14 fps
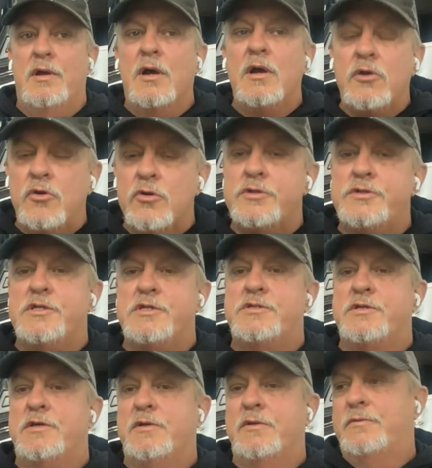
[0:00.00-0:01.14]
a good
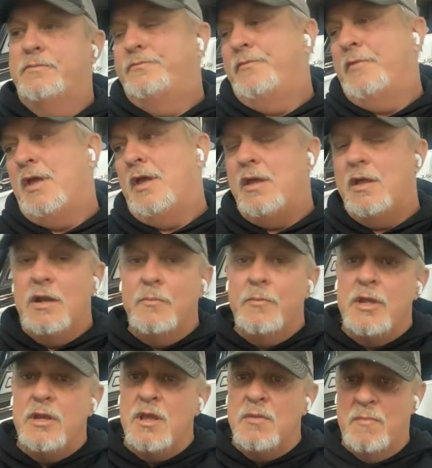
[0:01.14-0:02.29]
detailer, and I
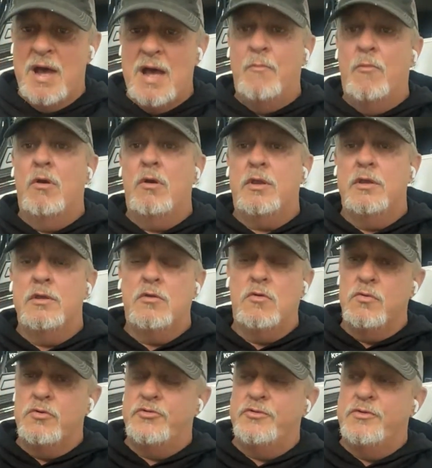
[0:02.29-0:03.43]
mean, in my market, of
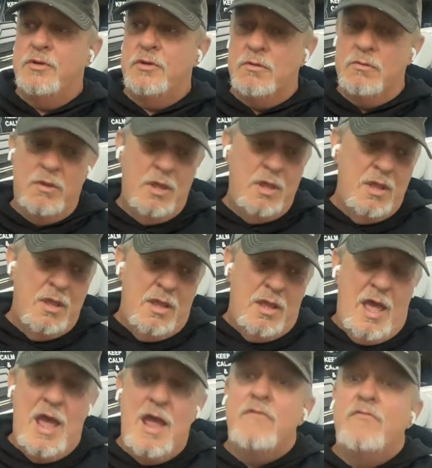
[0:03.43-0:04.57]
course,
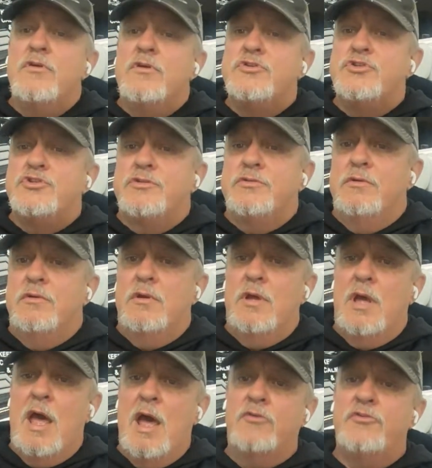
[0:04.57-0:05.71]
average
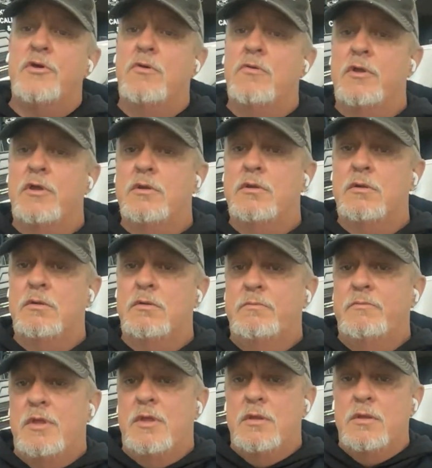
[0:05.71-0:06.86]
household here
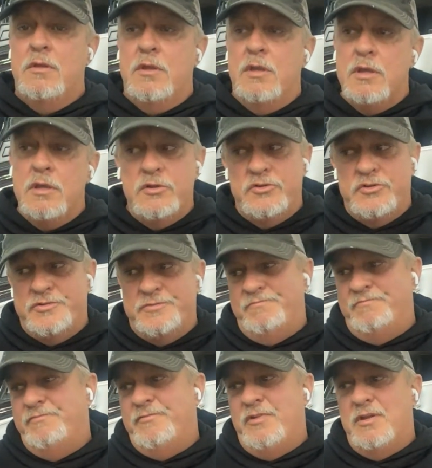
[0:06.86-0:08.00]
is
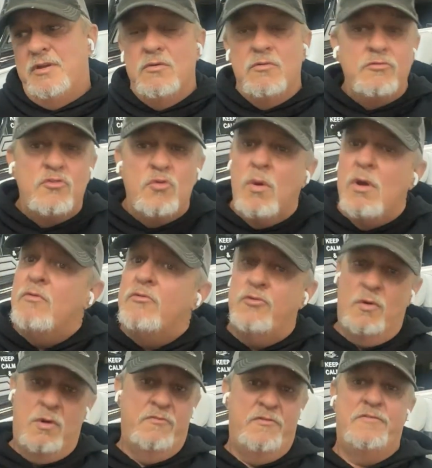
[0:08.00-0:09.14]
12
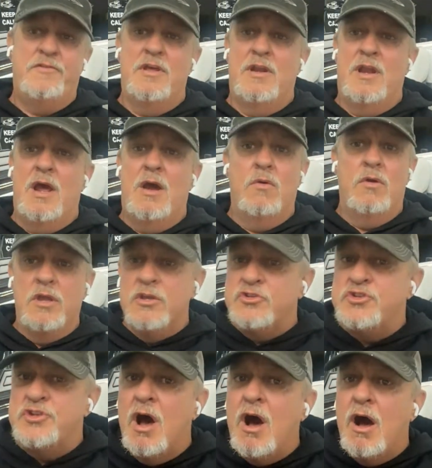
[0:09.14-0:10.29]
12.50 an hour
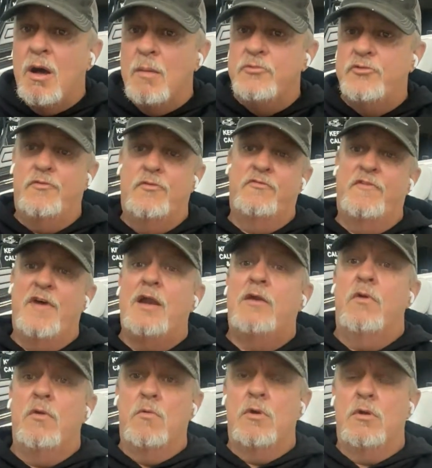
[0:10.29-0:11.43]
is tops for
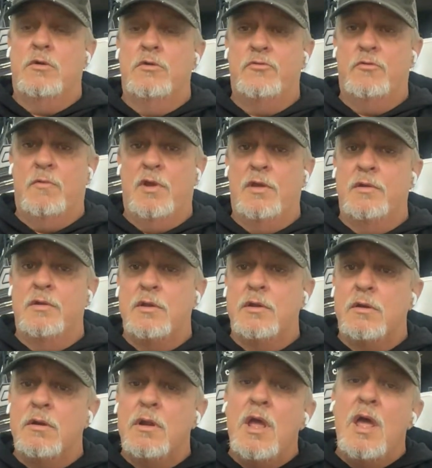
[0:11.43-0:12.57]
factory workers around
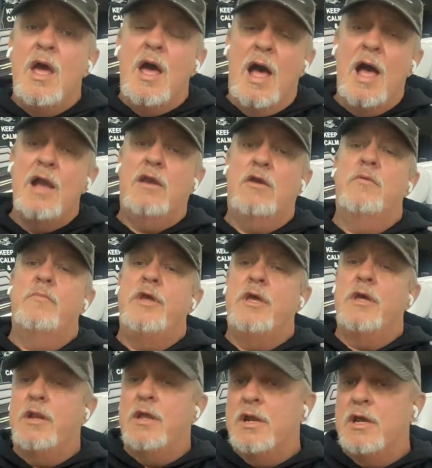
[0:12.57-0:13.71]
here. I come
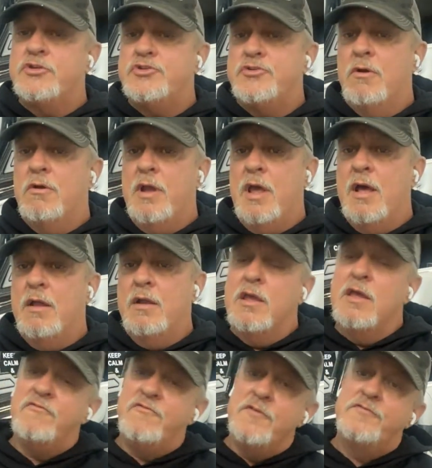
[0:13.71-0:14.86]
in and I start out
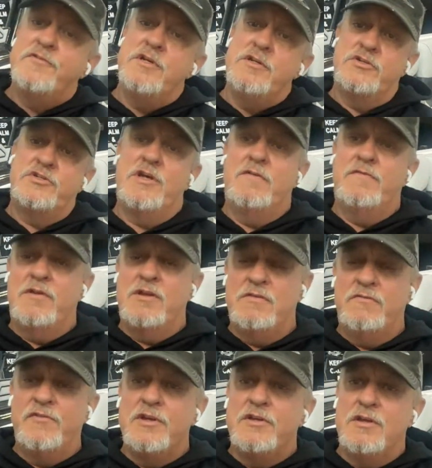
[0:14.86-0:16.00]
at 15 to
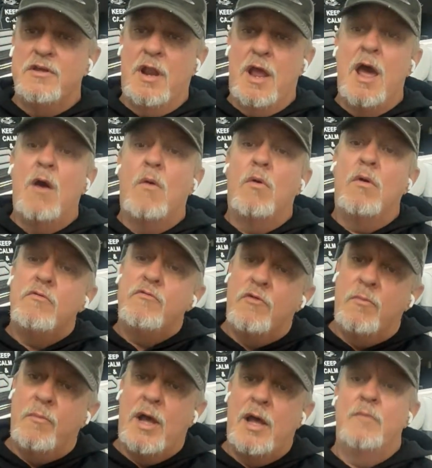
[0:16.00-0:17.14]
17.50 an hour
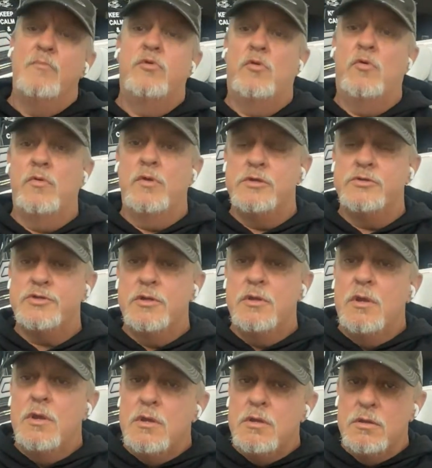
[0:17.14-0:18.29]
for my employees.
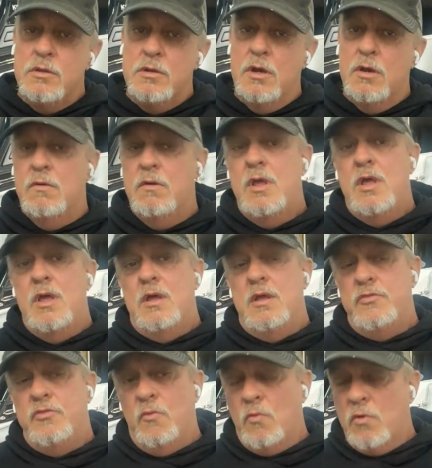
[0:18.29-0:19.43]
You know,
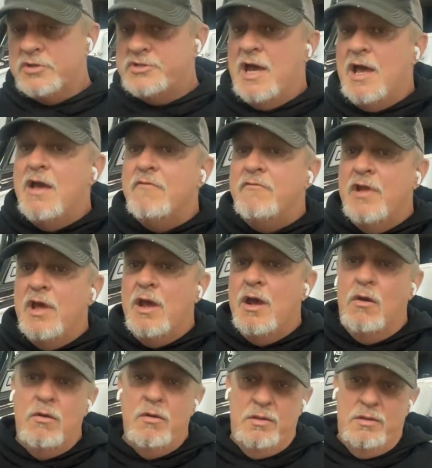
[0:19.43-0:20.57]
the ones I have
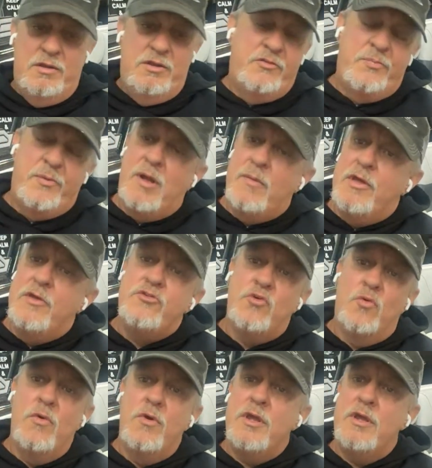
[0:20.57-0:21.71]
now is probably at
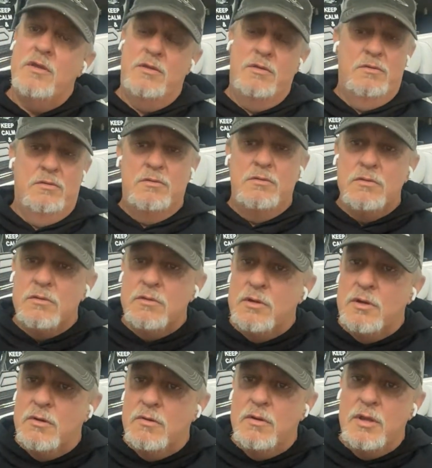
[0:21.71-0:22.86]
20,
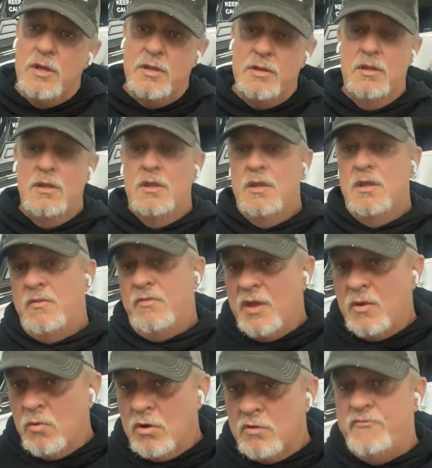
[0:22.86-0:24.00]
and
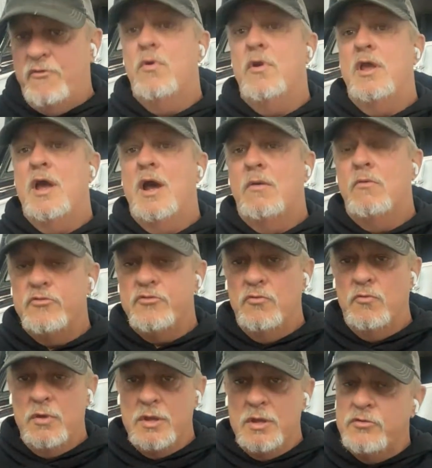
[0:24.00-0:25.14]
they work 40 hours a
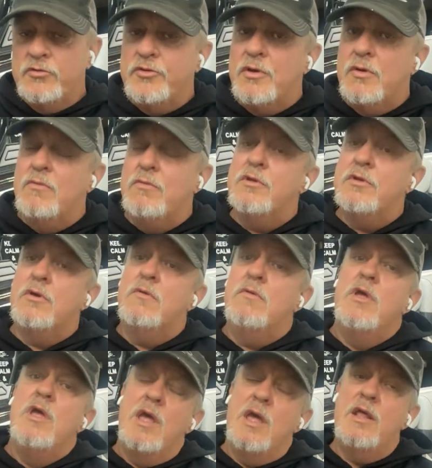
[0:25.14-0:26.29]
week. So,
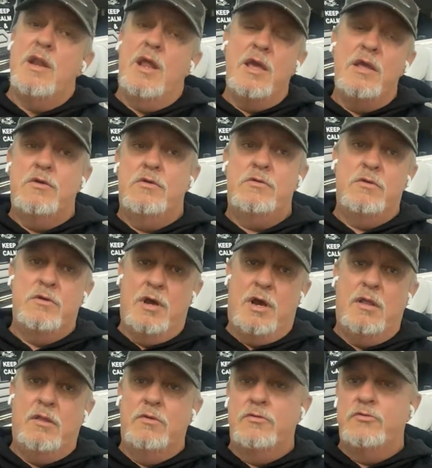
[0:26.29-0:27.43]
and
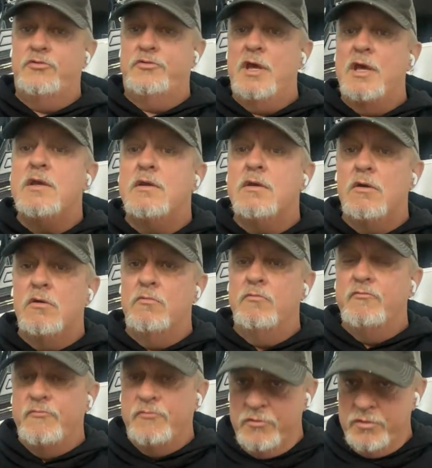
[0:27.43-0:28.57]
$800 take
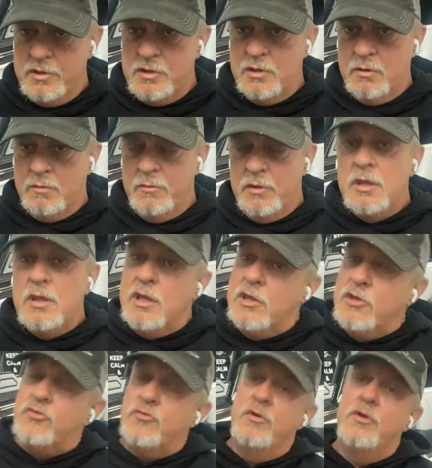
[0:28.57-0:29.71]
home for them
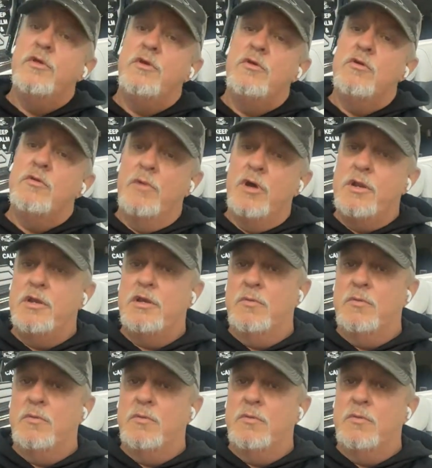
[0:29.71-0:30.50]
is really good money